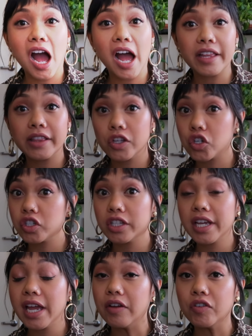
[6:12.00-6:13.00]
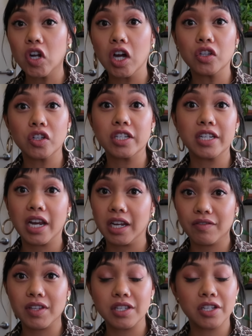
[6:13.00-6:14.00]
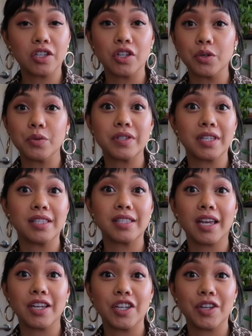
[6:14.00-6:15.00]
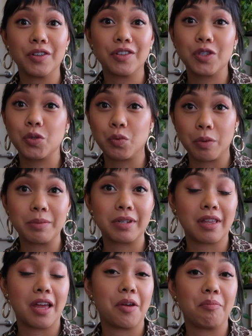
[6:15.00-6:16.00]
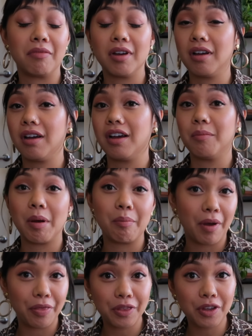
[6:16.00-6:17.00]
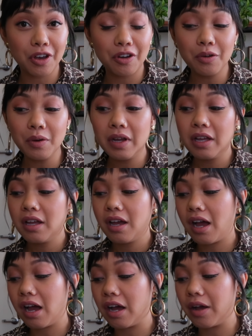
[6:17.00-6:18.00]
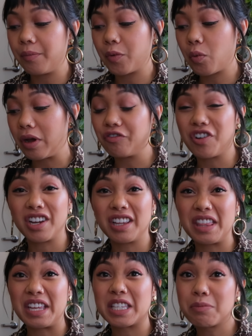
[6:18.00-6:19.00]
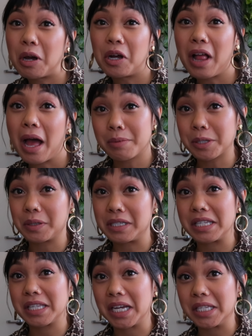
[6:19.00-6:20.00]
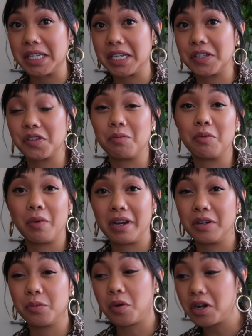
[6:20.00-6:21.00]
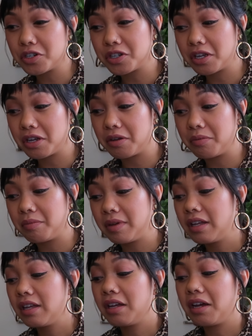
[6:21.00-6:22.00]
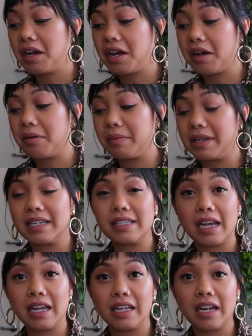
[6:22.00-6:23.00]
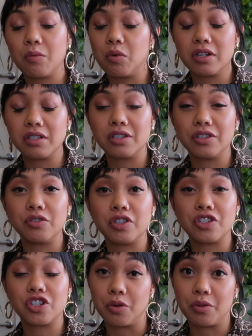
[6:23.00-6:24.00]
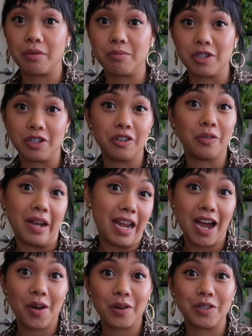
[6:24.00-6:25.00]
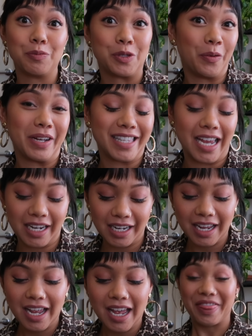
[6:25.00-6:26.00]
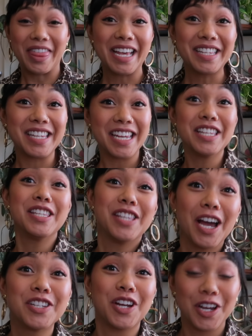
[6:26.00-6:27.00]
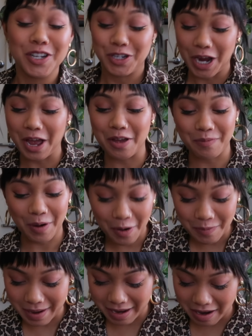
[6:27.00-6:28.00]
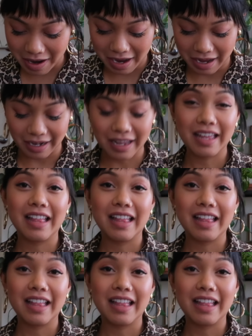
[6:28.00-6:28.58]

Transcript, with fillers: I literally have not looked at any of these clothes since I swooped them um, a month ago. Um, quite frankly, they smell absolutely disgusting. So I've been waiting to wash them, um, but I decided I want to just show them to you now because I'm so excited. This is such a gem. Oh my God.